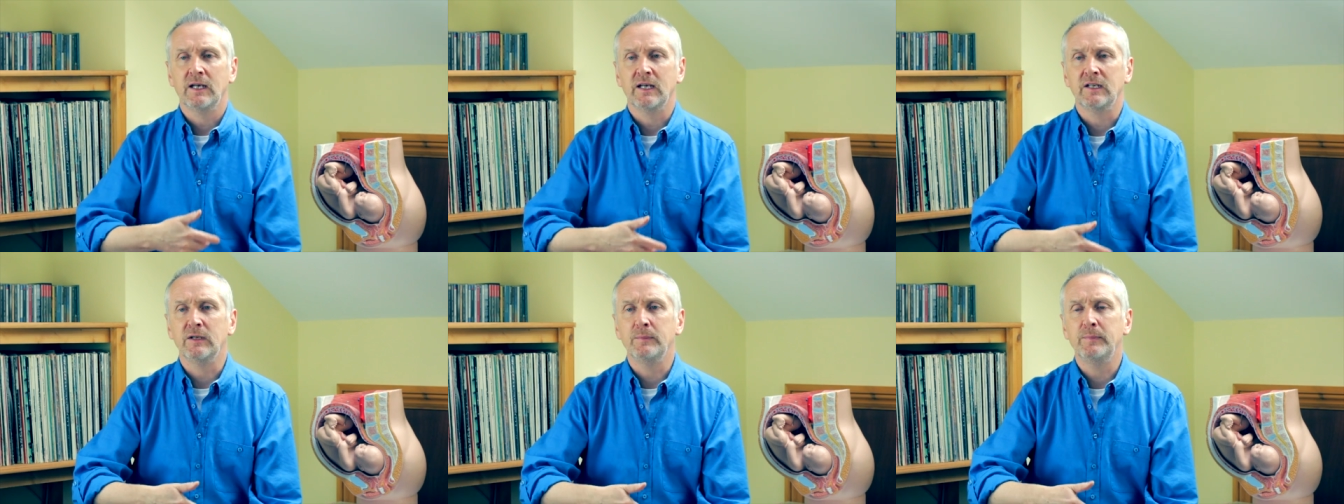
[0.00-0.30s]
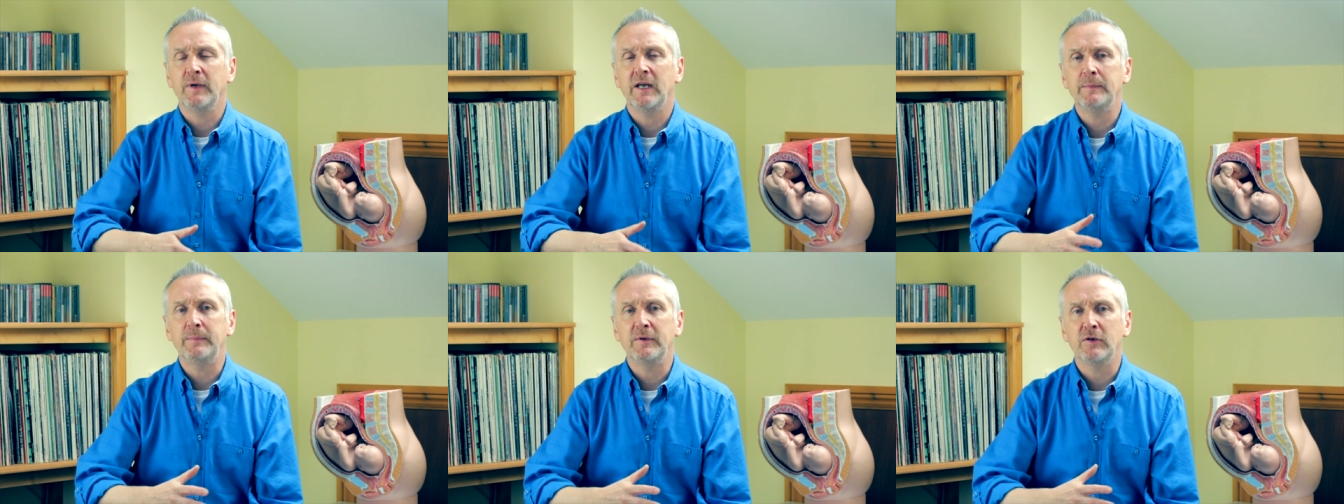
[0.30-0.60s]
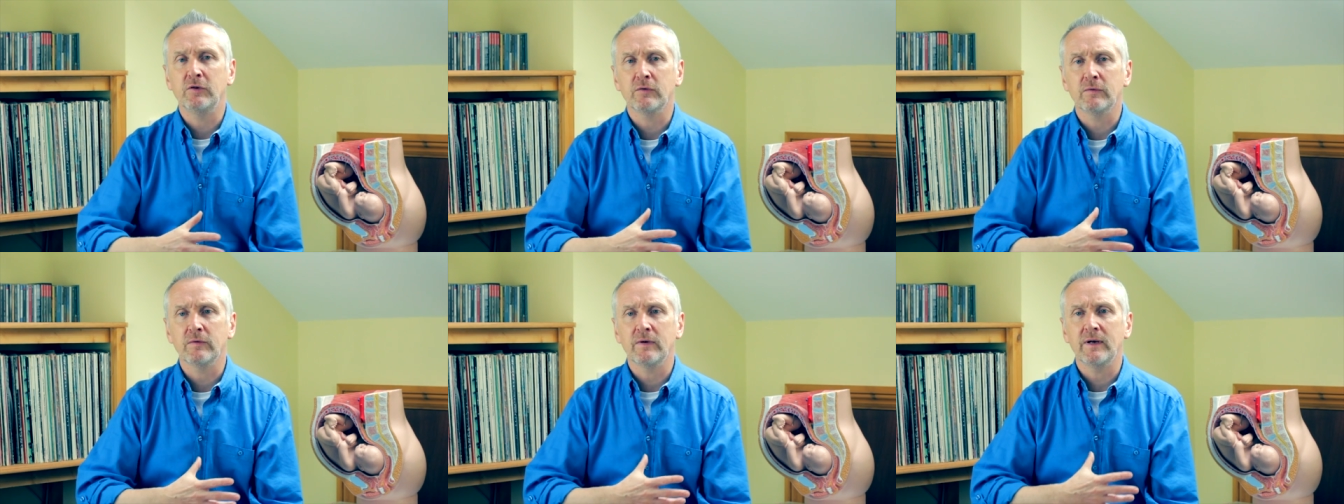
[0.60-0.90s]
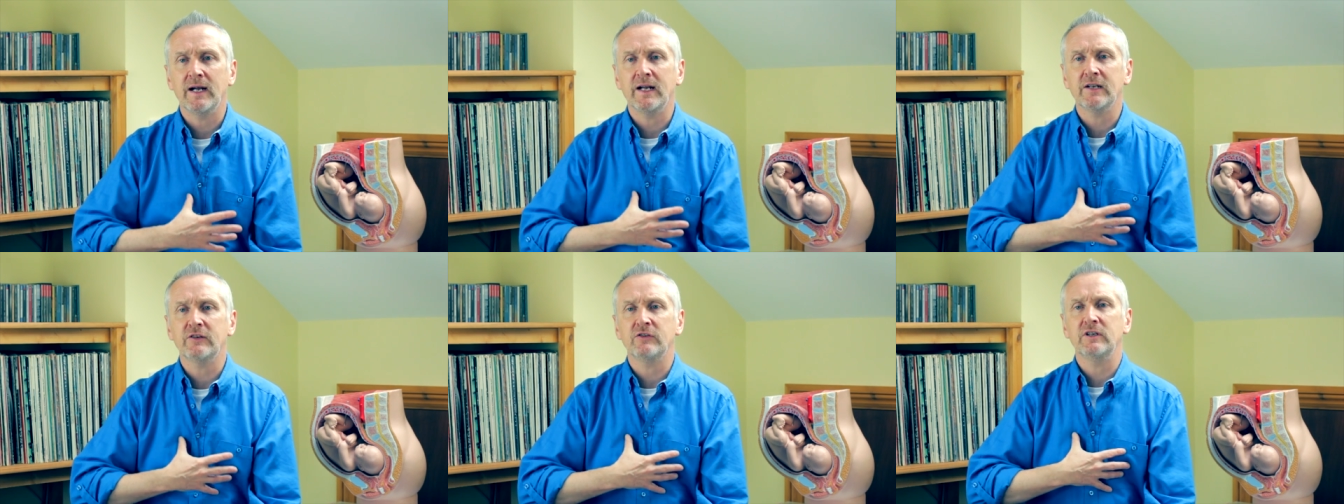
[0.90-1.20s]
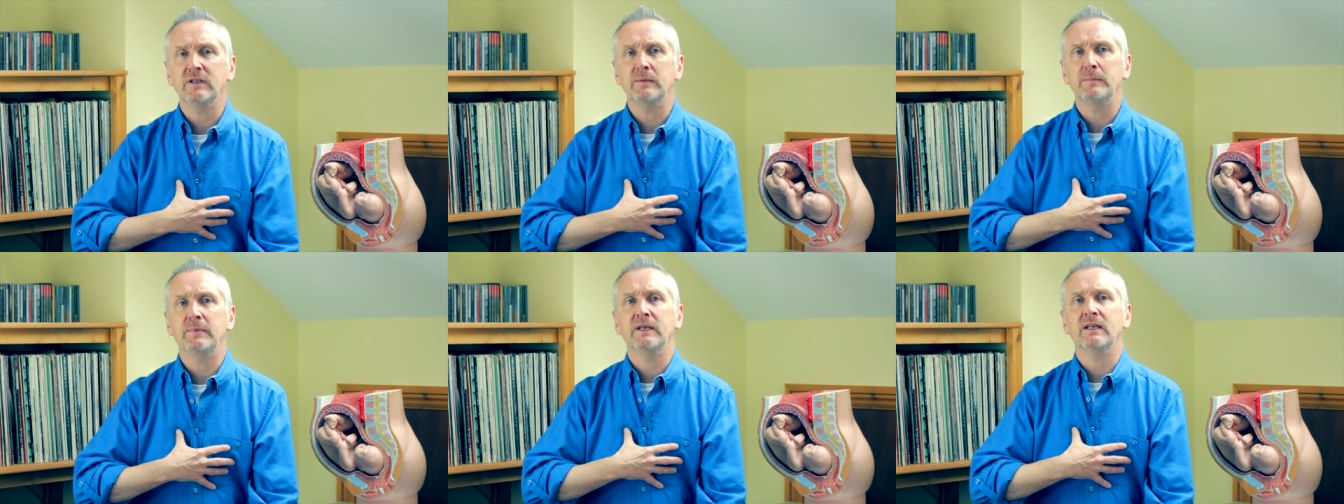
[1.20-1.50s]
And the baby
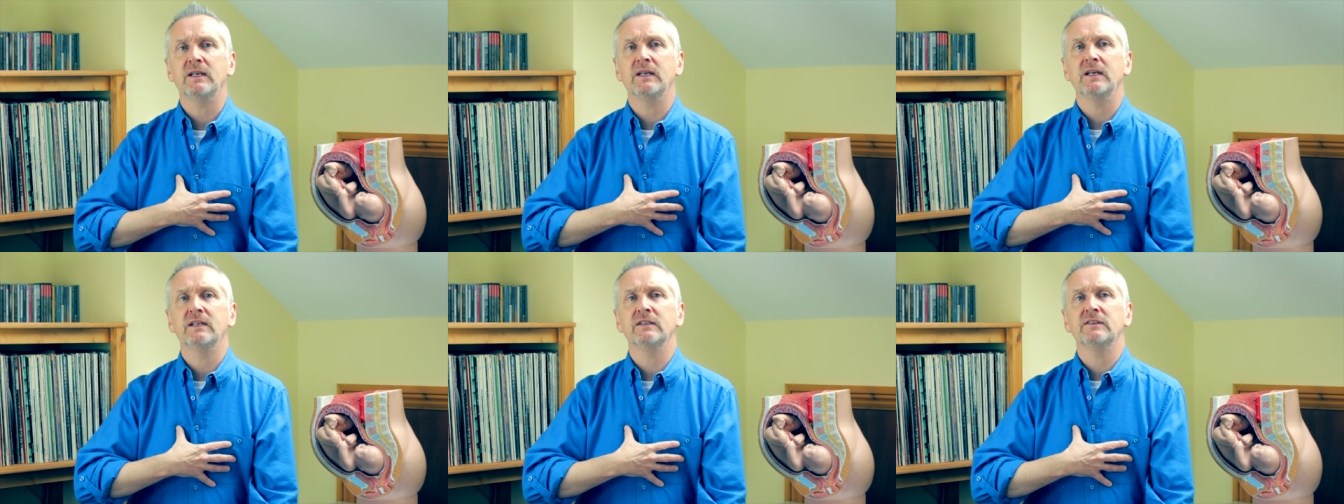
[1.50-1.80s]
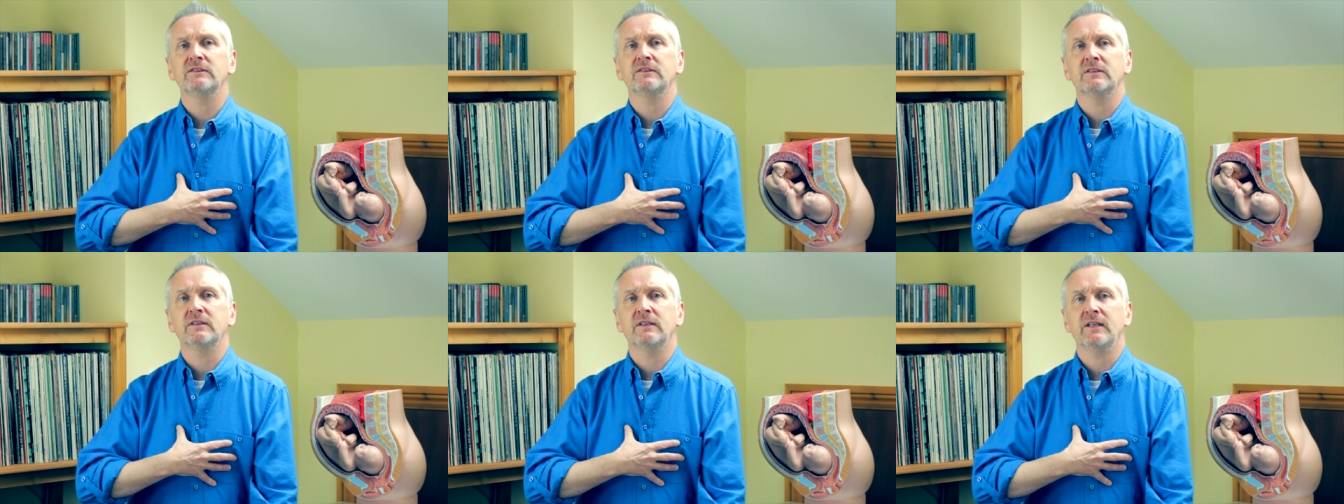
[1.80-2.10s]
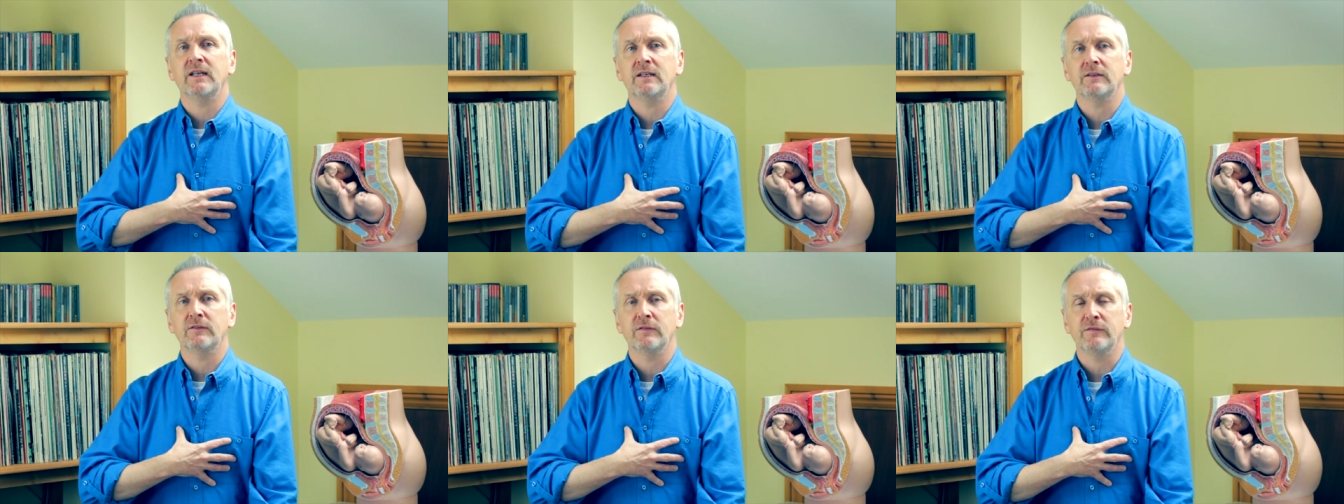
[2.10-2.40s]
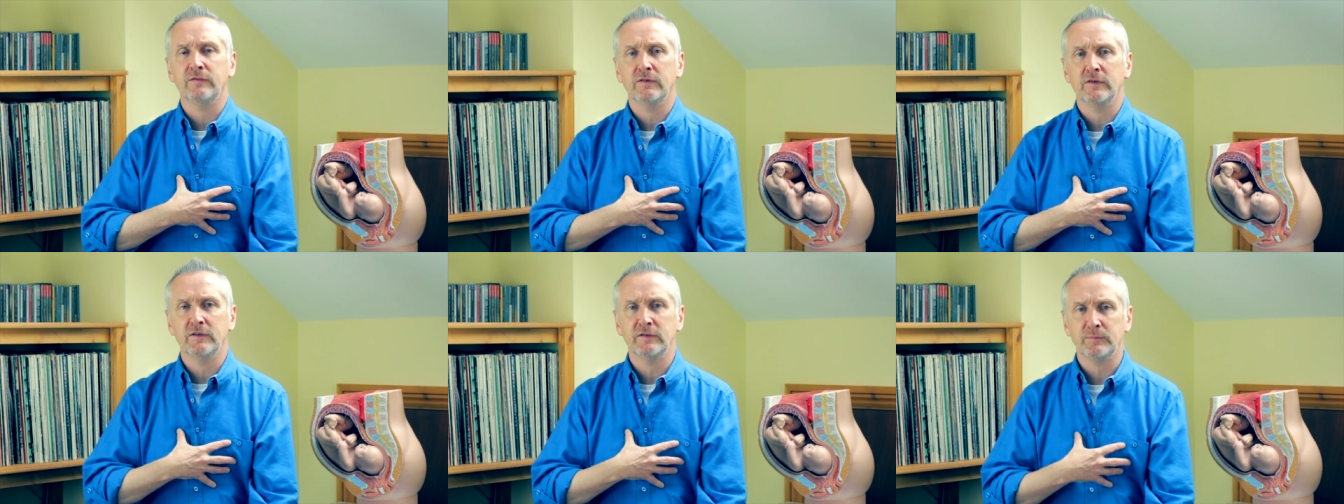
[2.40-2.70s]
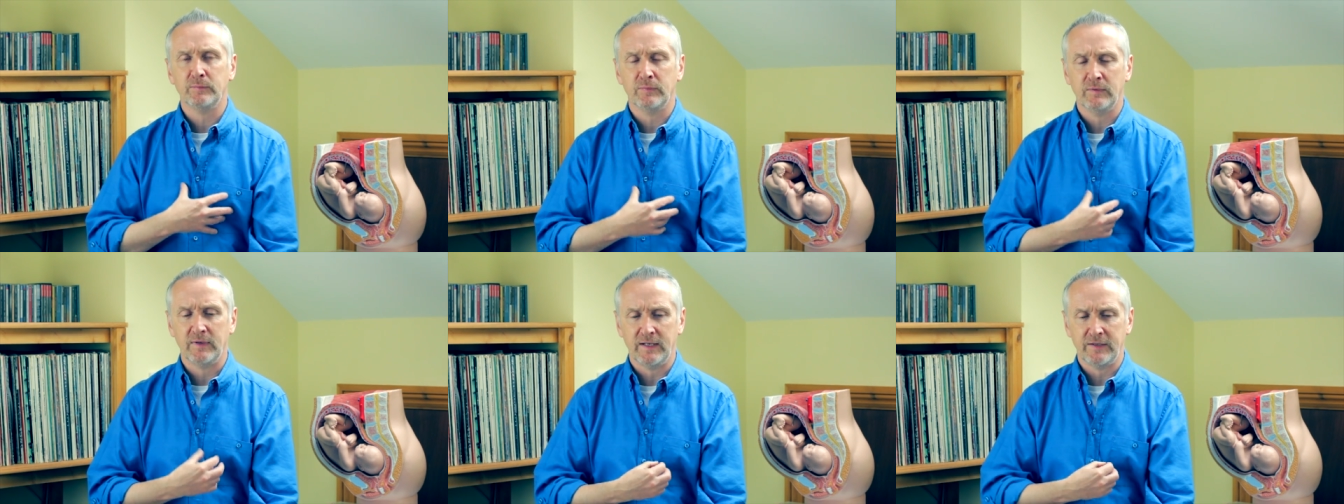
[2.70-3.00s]
gradually begins to take the
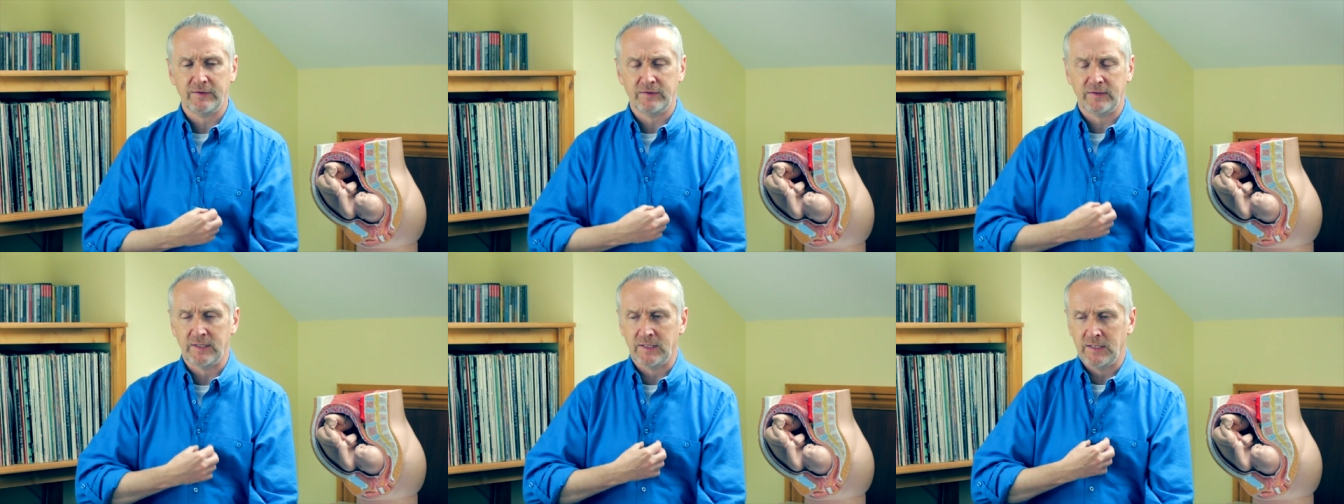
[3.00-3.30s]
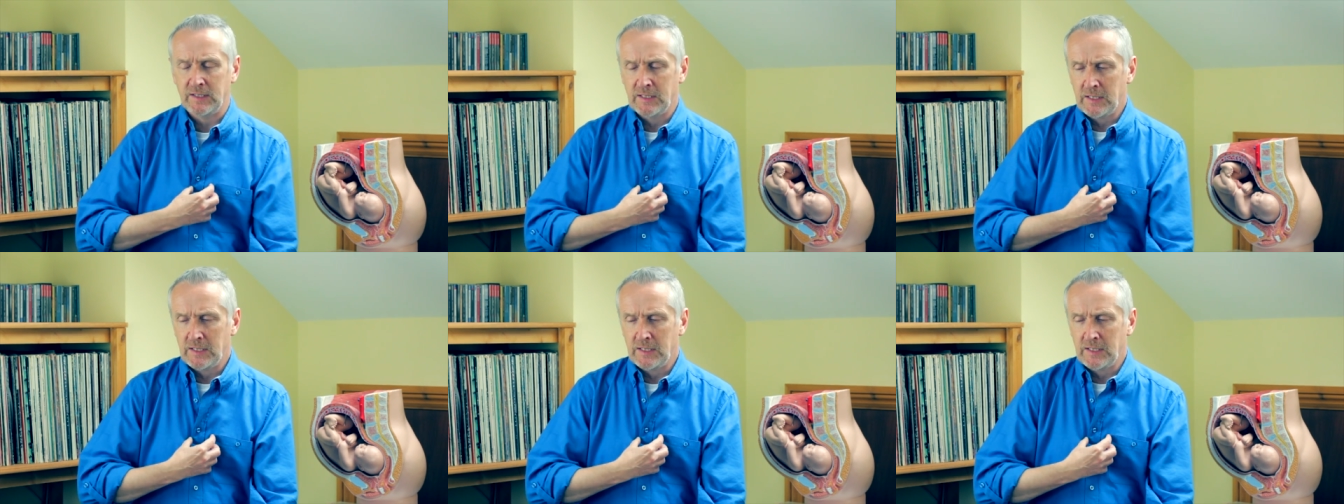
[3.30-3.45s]
first breath,